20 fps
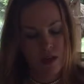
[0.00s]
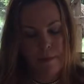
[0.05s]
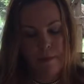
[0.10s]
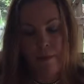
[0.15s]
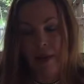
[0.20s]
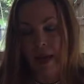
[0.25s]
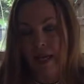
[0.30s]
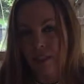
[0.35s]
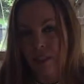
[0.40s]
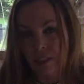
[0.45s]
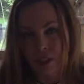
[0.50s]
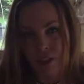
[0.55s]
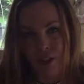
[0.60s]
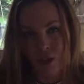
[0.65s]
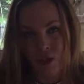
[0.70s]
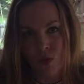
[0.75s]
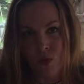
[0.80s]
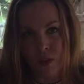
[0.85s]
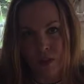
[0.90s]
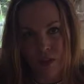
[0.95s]
make
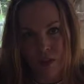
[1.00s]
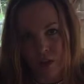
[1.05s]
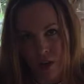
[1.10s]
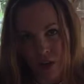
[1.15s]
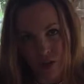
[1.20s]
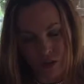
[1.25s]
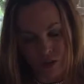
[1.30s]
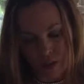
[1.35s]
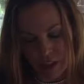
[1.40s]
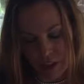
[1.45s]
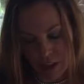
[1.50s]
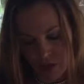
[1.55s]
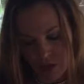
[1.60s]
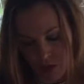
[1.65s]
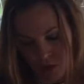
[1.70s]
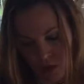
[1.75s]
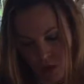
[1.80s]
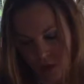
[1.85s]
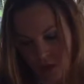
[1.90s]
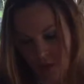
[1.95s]
do with grocery
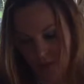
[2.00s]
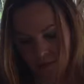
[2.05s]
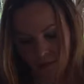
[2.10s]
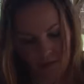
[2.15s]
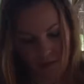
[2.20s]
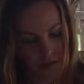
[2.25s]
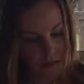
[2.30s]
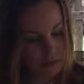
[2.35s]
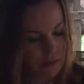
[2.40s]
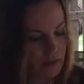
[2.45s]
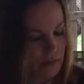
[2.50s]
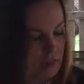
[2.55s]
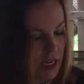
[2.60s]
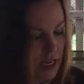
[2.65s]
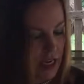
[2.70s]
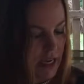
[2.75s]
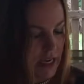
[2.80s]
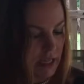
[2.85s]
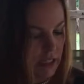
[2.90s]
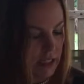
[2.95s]
store
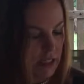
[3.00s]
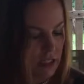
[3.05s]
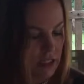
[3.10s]
eggs.